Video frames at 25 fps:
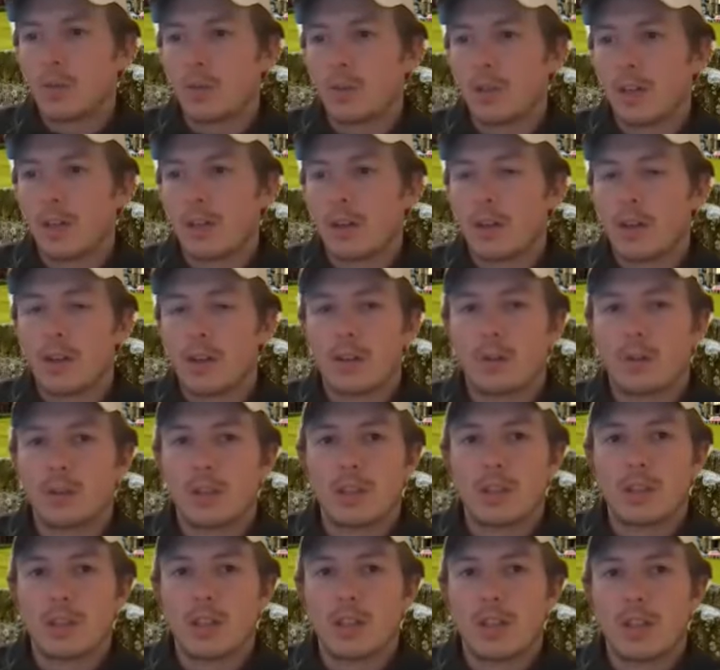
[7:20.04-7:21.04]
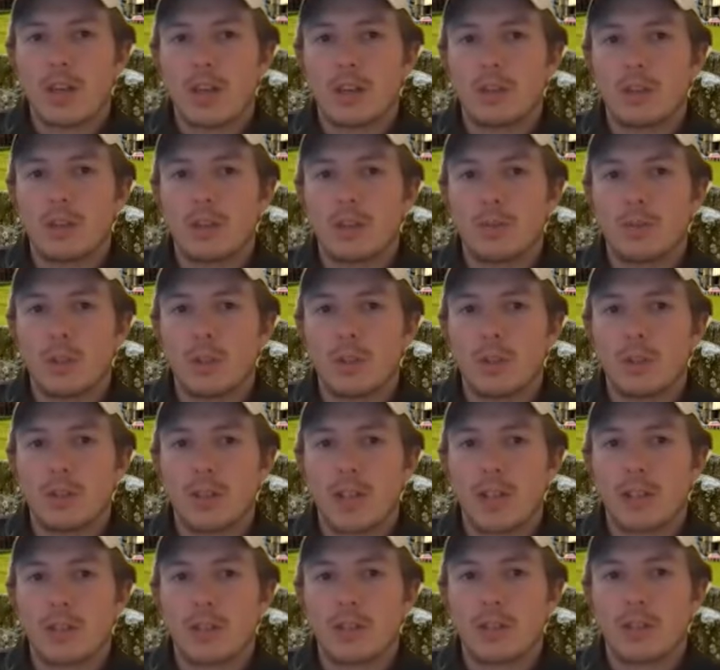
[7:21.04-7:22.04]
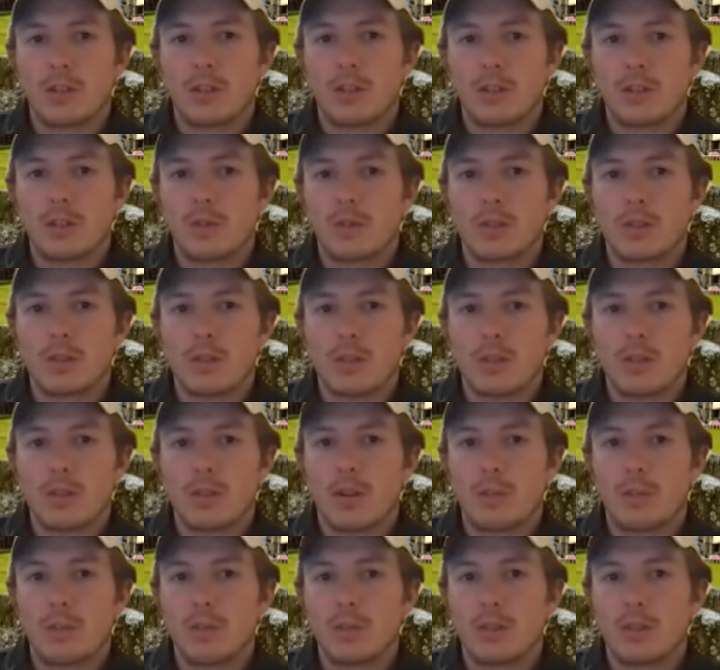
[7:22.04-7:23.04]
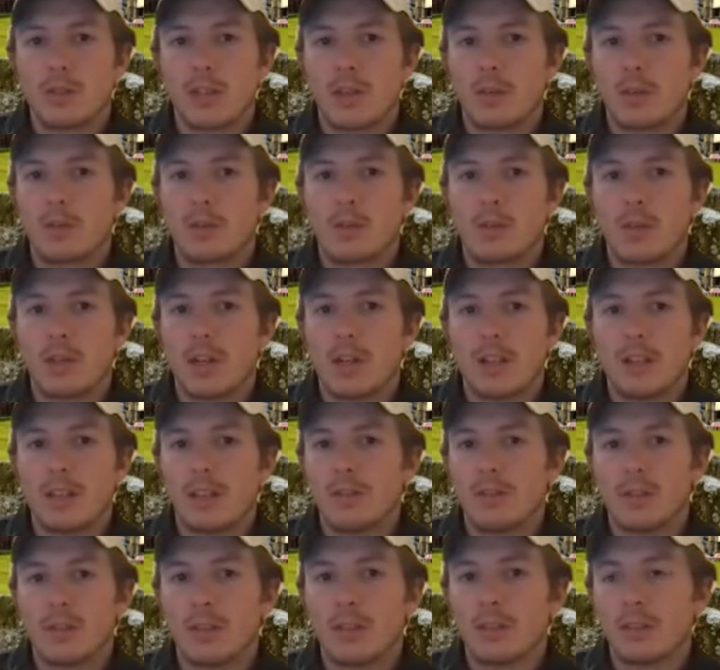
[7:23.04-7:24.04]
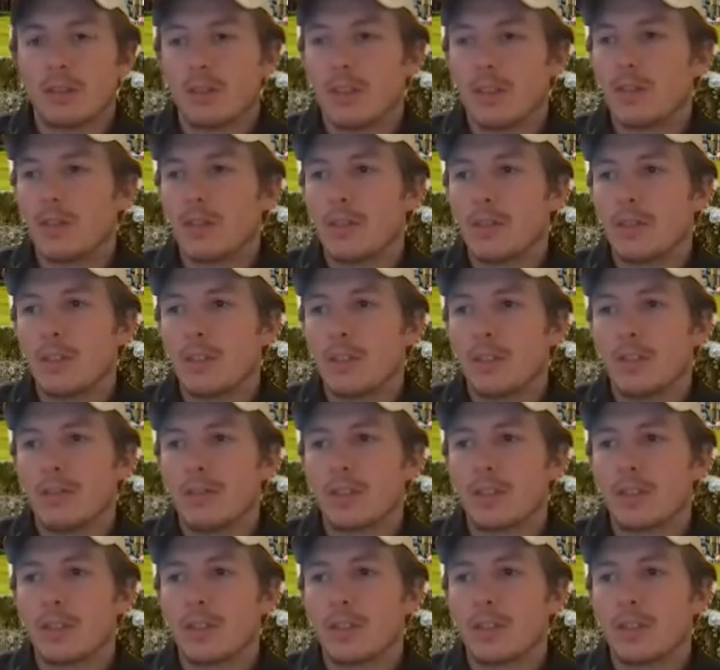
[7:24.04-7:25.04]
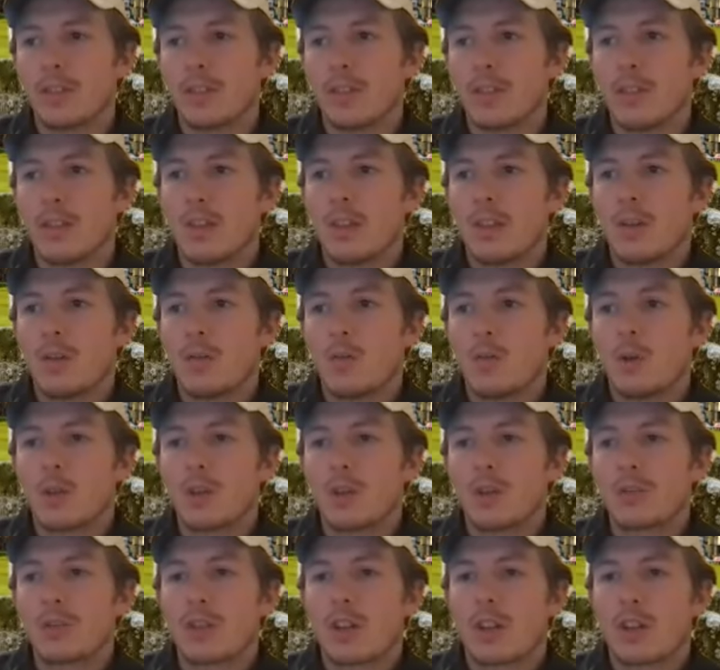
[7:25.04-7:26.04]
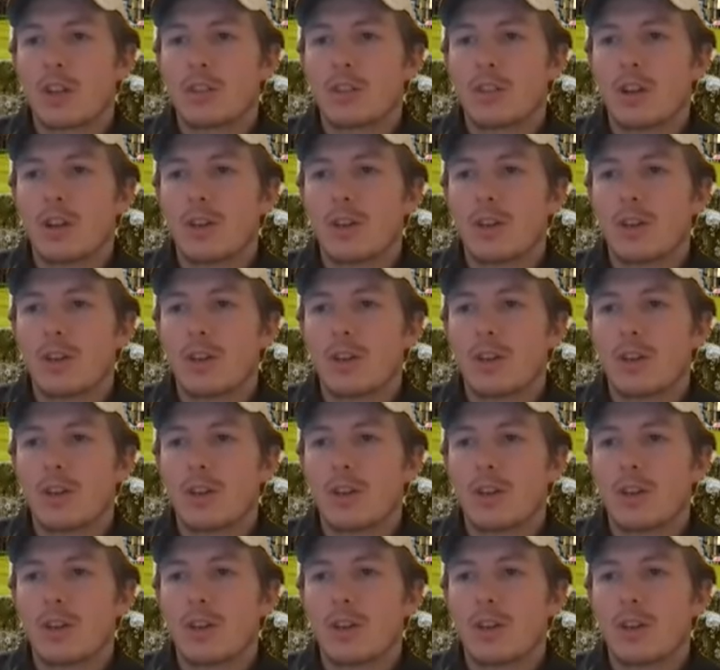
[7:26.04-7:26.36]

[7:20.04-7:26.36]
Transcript: one. I'd only seen that when your dad showed it to us, and up until that point, I'd never even heard of it. What are your thoughts on?